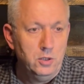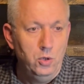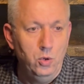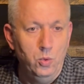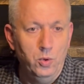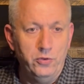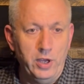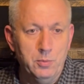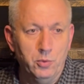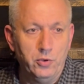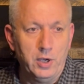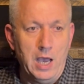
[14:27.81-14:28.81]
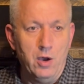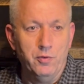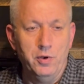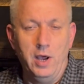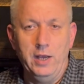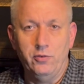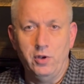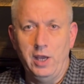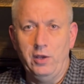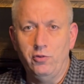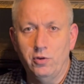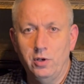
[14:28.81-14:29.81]
who was able to galvanize a
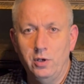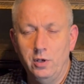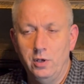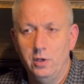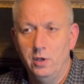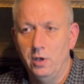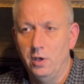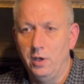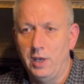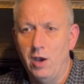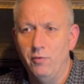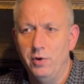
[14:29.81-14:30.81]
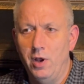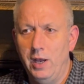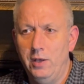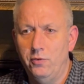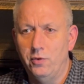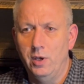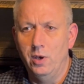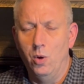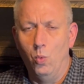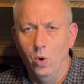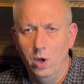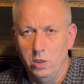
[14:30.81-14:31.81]
nation, galvanize a
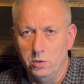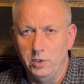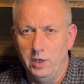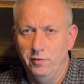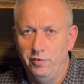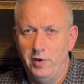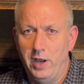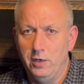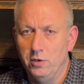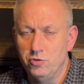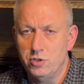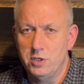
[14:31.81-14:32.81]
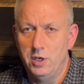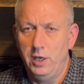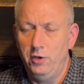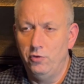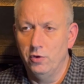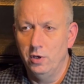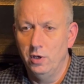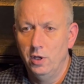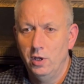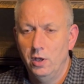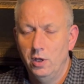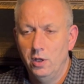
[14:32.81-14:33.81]
world, in fact, not just a nation,
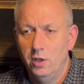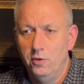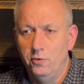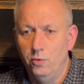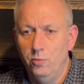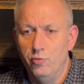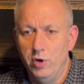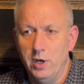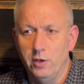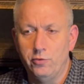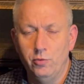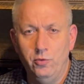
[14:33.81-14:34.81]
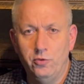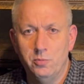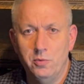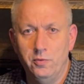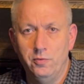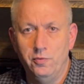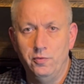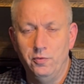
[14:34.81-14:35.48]
to bring us through some of